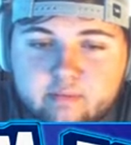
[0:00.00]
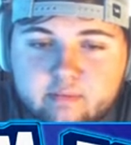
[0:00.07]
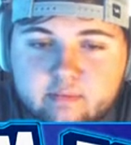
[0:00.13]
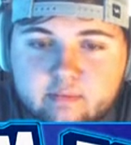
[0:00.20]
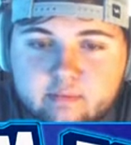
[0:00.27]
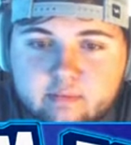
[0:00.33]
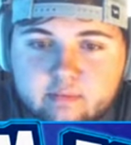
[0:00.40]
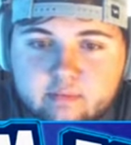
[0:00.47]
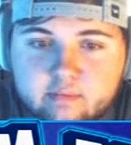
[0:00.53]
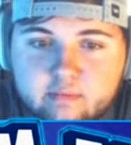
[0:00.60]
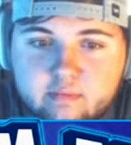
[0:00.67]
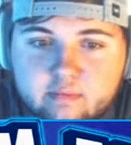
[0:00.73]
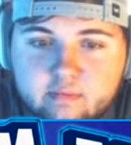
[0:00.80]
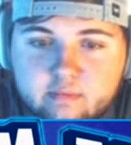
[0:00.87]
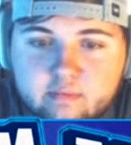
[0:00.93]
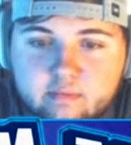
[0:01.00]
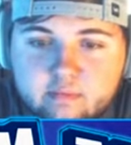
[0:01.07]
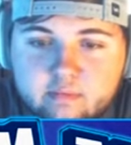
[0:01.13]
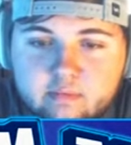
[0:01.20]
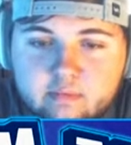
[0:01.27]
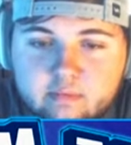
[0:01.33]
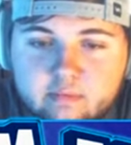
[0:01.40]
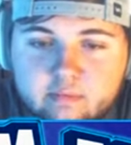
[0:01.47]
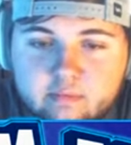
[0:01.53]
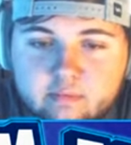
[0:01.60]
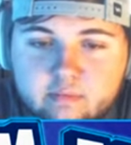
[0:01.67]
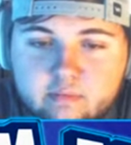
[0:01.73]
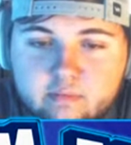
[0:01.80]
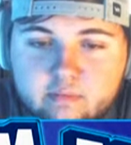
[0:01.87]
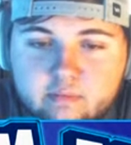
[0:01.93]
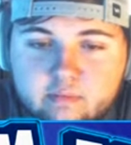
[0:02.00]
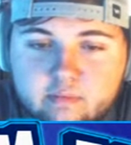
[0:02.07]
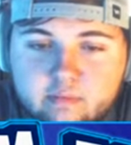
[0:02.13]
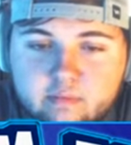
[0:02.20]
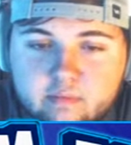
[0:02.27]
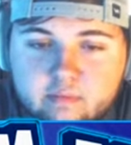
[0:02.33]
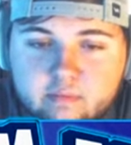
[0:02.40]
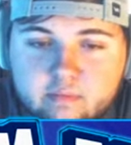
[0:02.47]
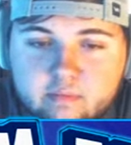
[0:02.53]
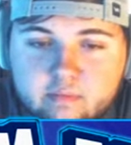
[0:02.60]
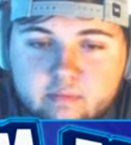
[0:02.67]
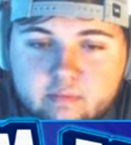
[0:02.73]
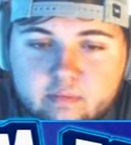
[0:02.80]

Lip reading: Nobody speaks.